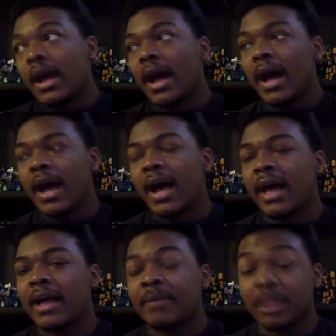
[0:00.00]

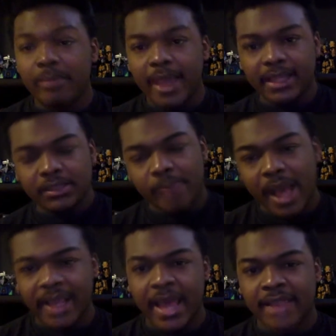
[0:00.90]
I'm getting back into
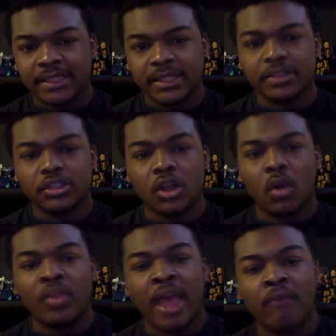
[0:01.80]
podcasting,
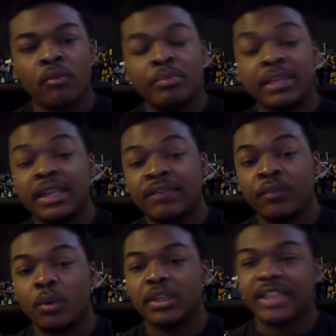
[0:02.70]
so that will be
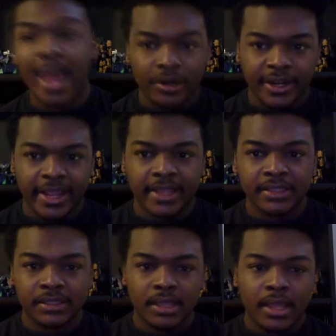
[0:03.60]
for
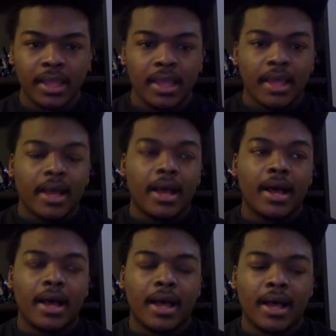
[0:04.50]
Saturdays.
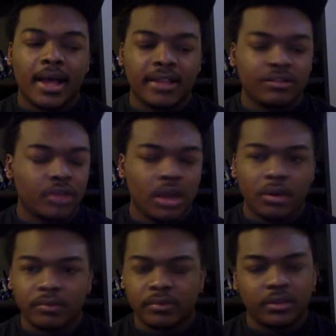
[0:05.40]
You
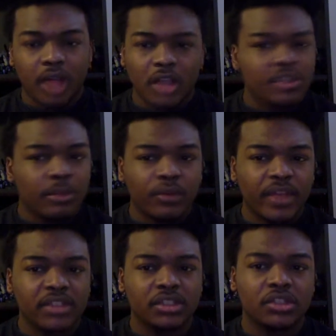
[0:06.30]
know, lost the
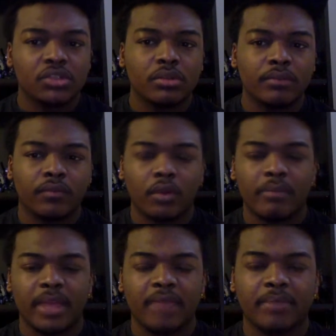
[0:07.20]
motivation to do them for
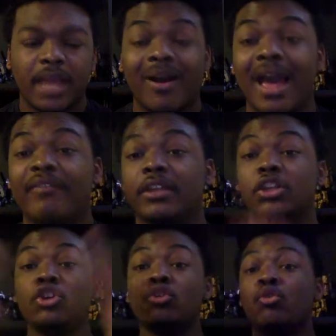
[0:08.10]
a bit, but now I have a
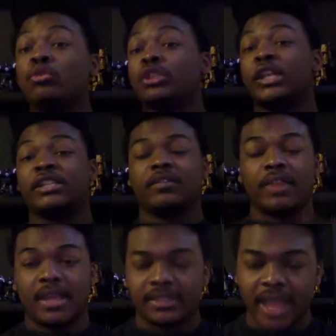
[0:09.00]
huge list of
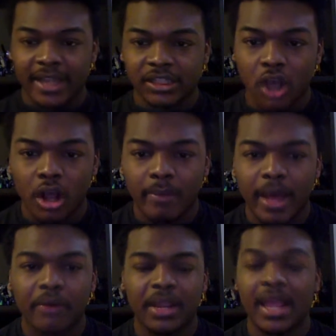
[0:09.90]
things that I could talk
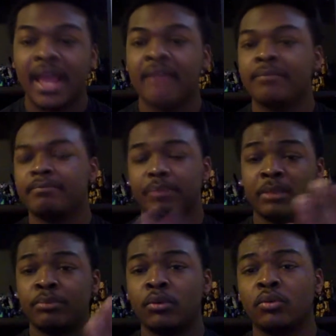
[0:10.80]
about, and
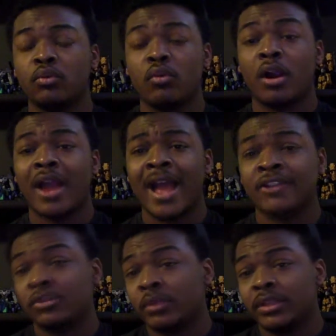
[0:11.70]
people who are
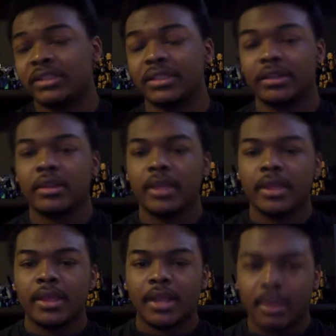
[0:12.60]
actually willing to
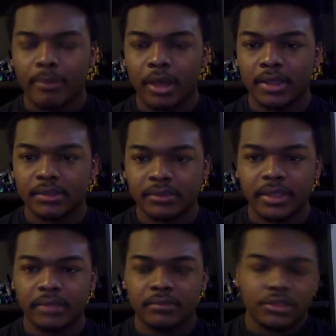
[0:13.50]
come on
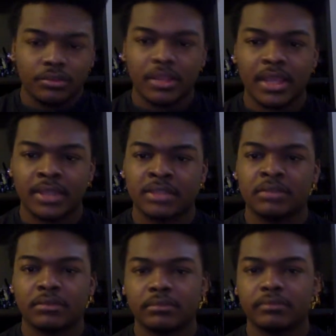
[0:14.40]
and do things.